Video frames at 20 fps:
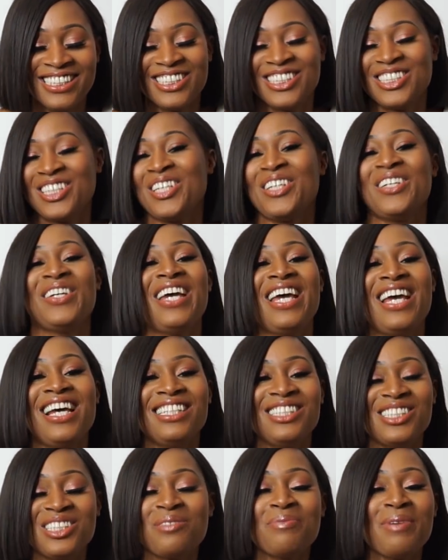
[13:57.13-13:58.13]
So
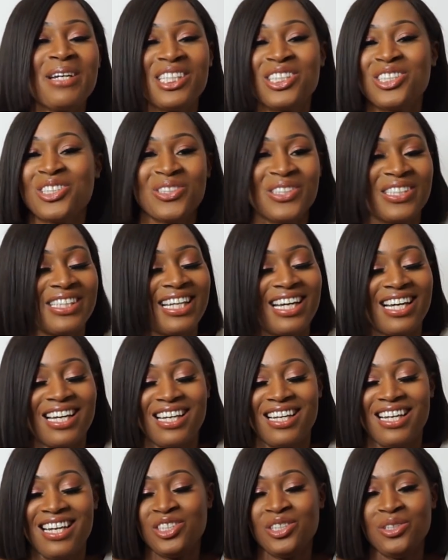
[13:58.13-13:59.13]
just make sure
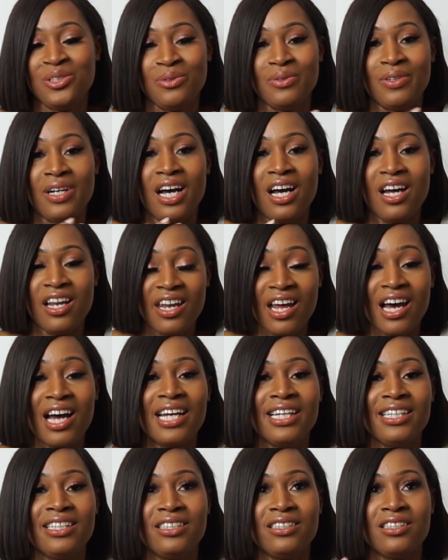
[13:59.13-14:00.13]
that you
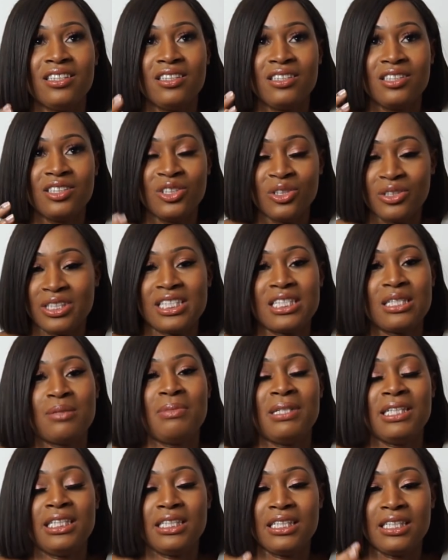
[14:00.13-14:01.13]
align your
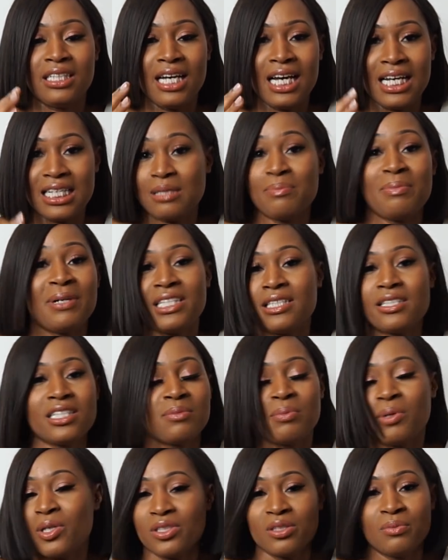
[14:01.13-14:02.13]
discipline as best
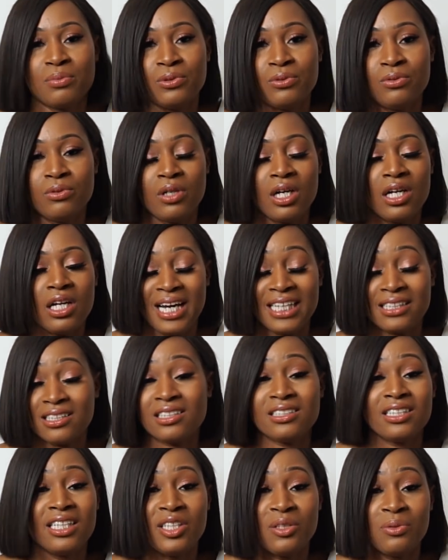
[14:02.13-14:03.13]
as possible. As
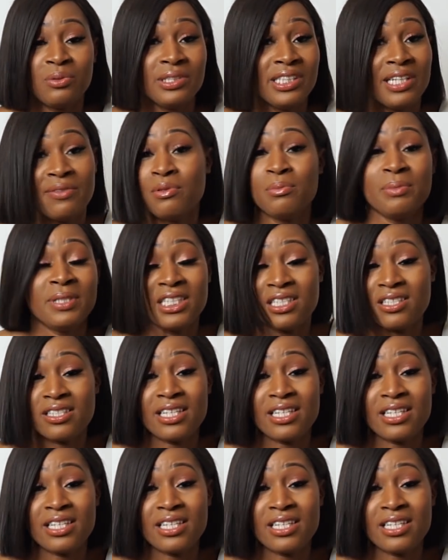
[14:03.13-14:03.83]
I said, it will never be the